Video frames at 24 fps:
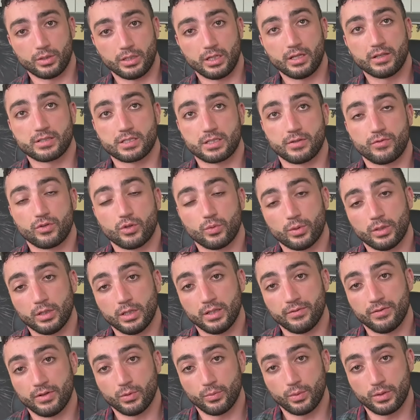as if you were
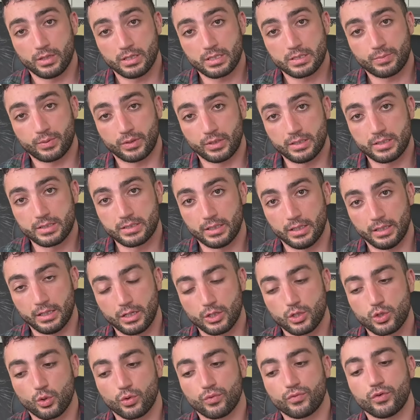living with this person,
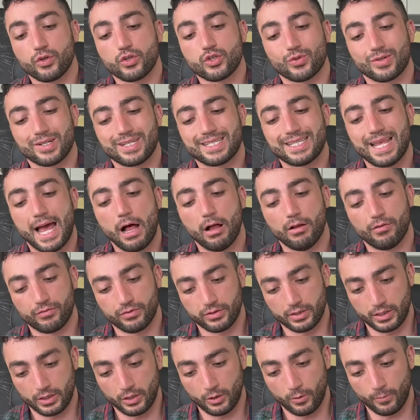your future
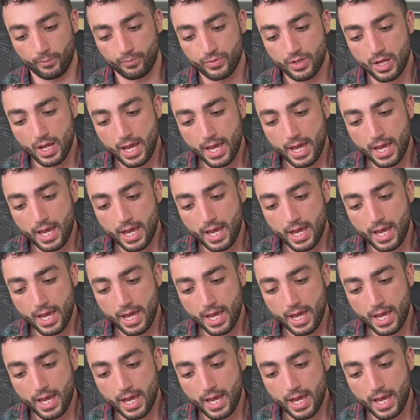self, Leo?